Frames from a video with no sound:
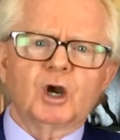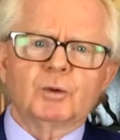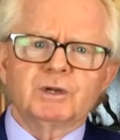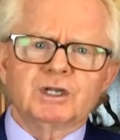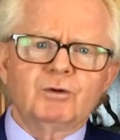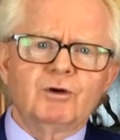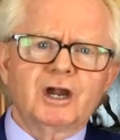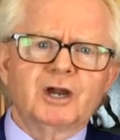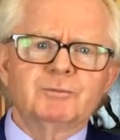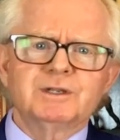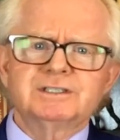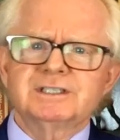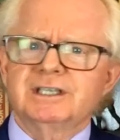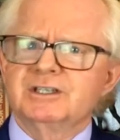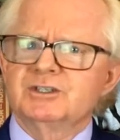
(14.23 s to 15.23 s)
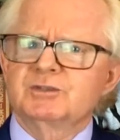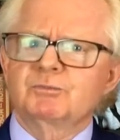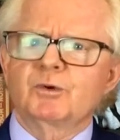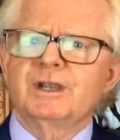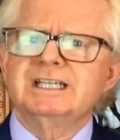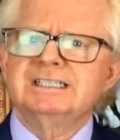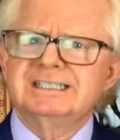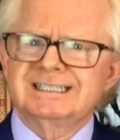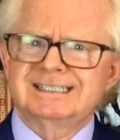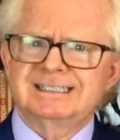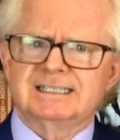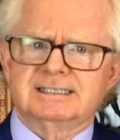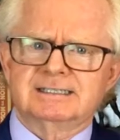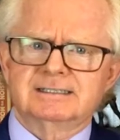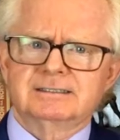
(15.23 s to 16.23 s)
our requirements in spray
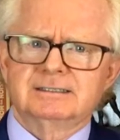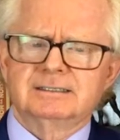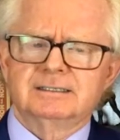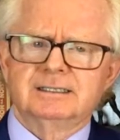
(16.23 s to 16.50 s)
distance.